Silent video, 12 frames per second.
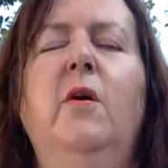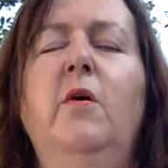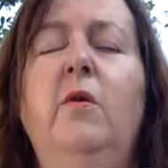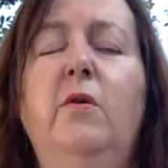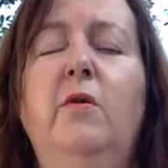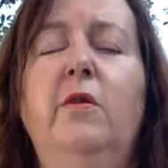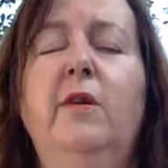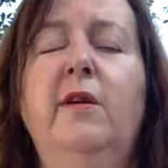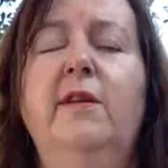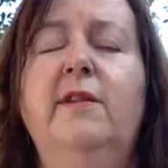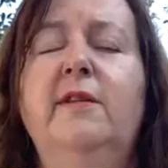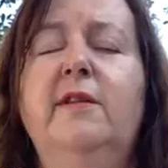Or
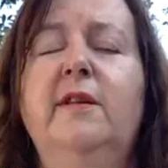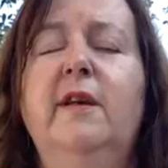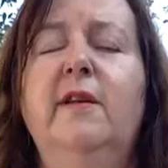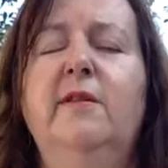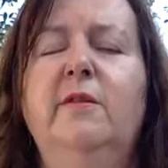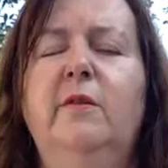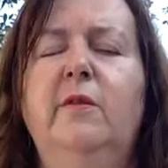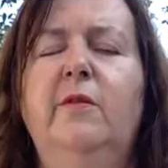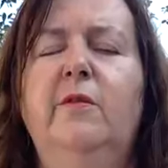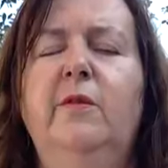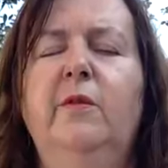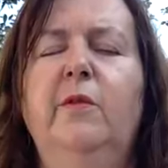is it a case of
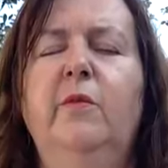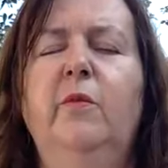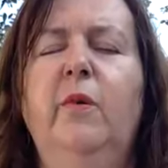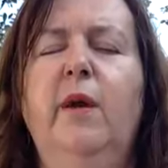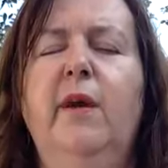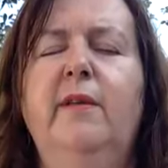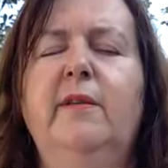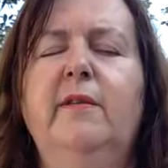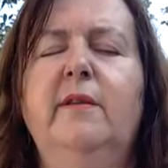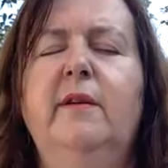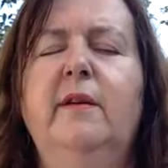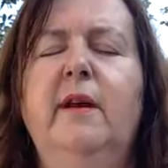you can wait
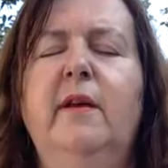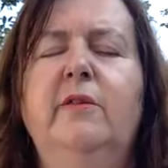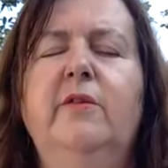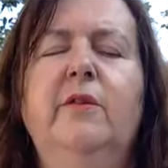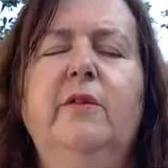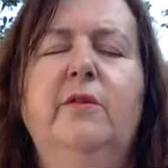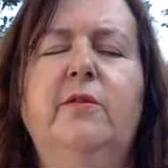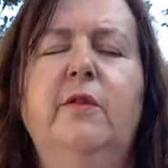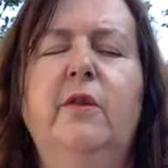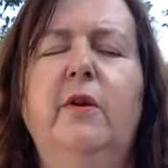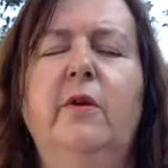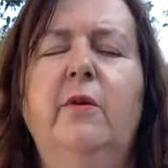and just
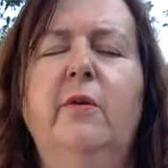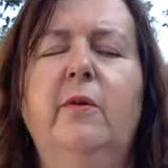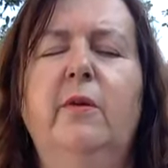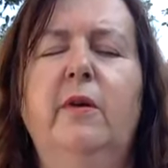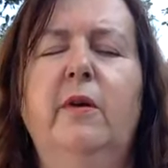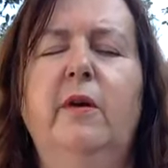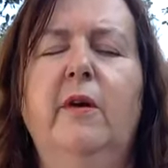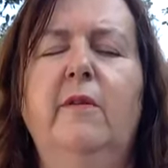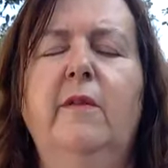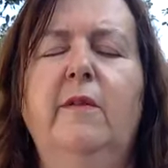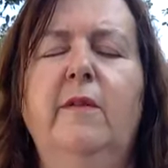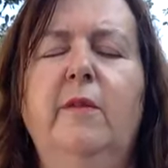know
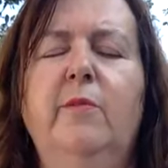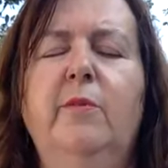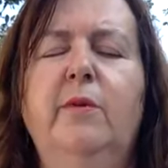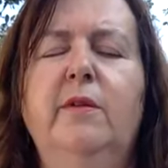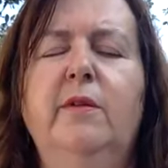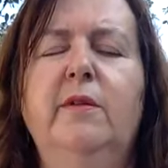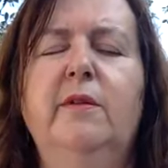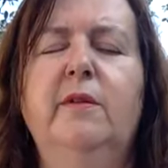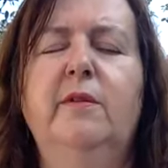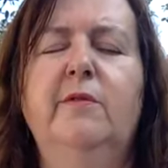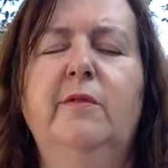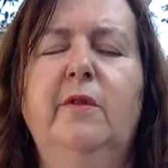that the abundance
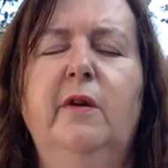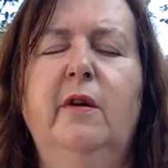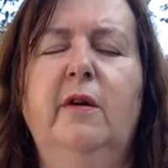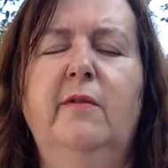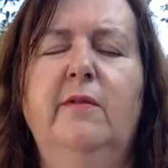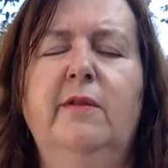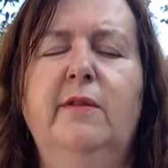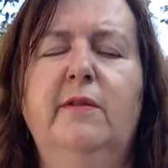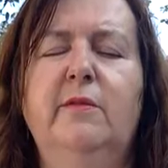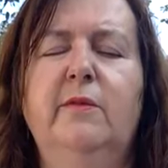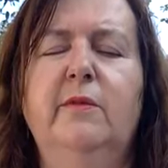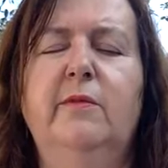of your harvest
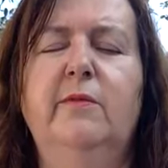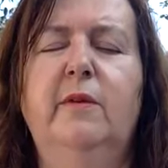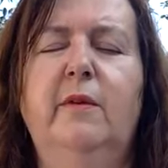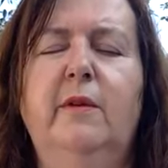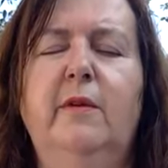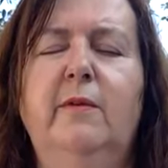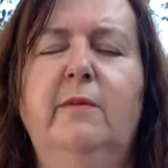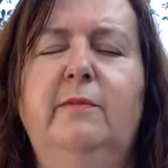will follow?